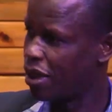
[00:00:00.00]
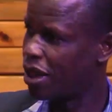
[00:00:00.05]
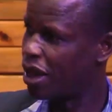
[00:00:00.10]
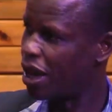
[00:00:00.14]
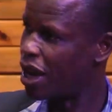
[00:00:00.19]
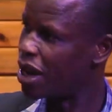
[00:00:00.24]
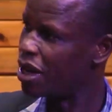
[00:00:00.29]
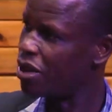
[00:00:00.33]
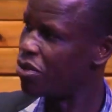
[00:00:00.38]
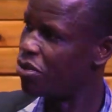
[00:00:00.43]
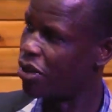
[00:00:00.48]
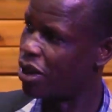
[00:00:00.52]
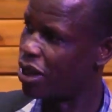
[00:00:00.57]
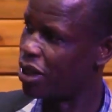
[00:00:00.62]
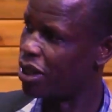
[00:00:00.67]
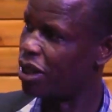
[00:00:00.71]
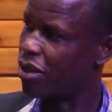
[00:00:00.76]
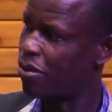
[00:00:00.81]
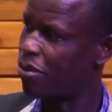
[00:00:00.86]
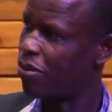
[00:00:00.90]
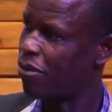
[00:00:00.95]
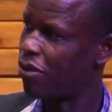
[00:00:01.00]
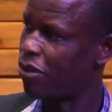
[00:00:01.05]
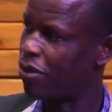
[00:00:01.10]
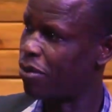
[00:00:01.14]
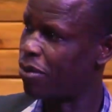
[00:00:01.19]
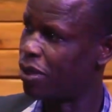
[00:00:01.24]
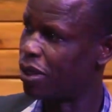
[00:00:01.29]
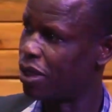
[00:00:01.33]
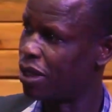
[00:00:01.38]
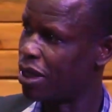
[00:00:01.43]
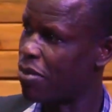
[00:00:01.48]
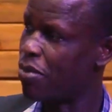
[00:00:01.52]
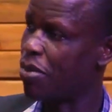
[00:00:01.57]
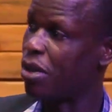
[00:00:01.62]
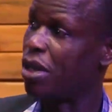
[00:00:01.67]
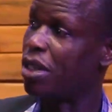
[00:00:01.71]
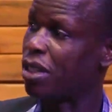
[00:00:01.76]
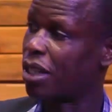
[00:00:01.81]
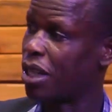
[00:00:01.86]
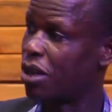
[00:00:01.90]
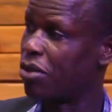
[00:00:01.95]
They had to get him from
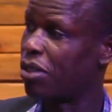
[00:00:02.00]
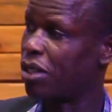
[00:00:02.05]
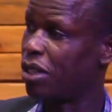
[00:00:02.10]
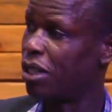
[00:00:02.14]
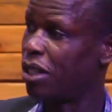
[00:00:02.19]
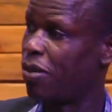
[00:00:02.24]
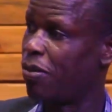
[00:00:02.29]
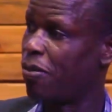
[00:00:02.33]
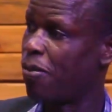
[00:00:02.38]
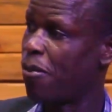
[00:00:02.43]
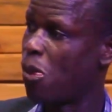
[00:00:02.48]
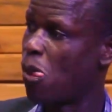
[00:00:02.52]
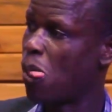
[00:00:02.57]
somebody scouted him.